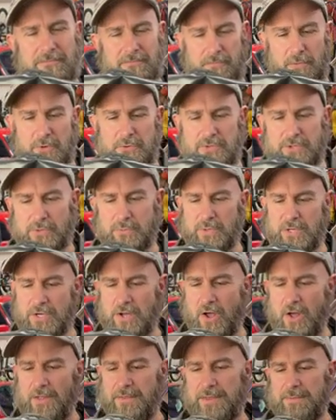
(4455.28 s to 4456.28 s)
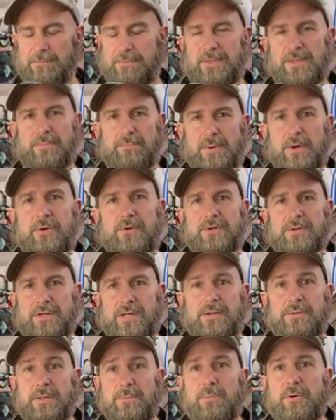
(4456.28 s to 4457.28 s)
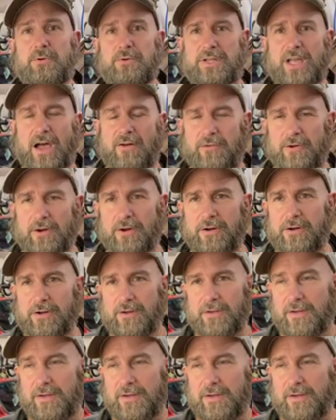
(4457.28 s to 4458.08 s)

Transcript: What do you call it? The boot cover